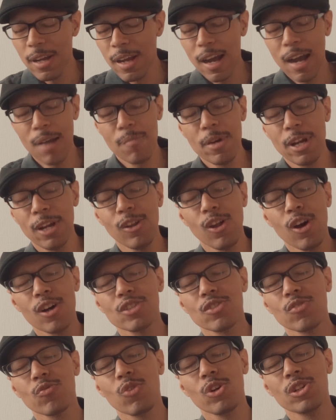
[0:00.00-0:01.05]
I'm at a
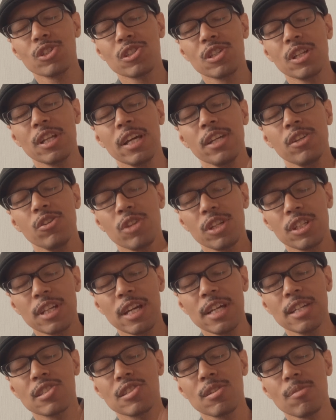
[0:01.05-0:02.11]
loss of words today. You could
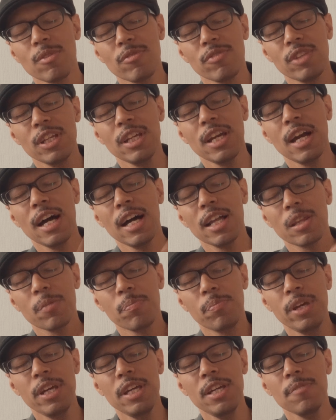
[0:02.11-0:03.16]
taste some of the
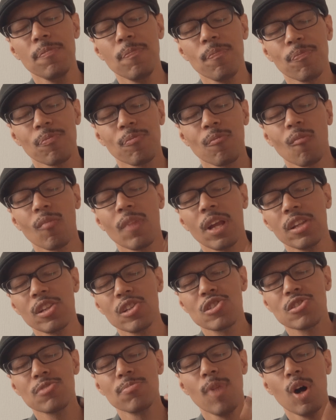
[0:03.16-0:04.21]
peat, the
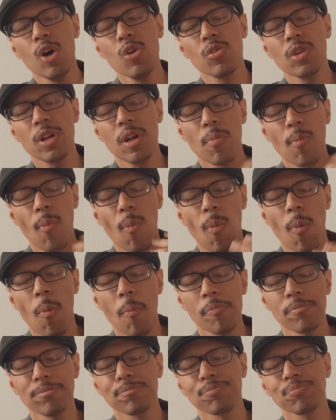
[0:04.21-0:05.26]
smoke
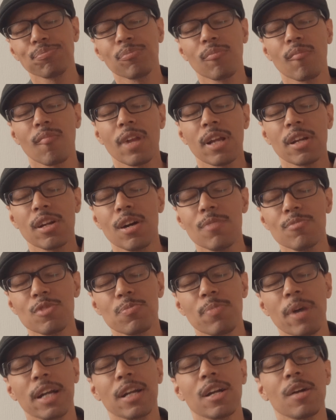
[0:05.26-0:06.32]
comes
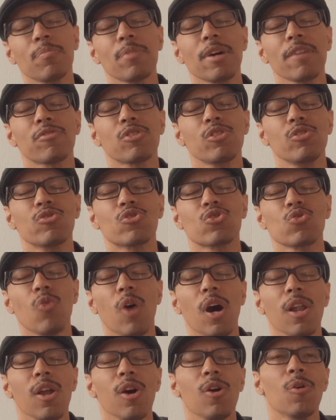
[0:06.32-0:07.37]
back up after you
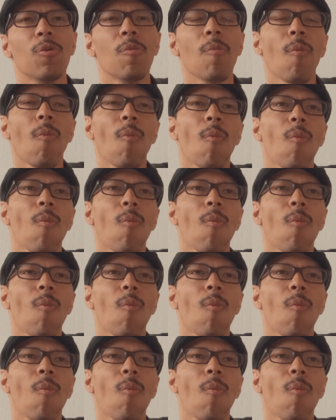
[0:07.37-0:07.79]
swallow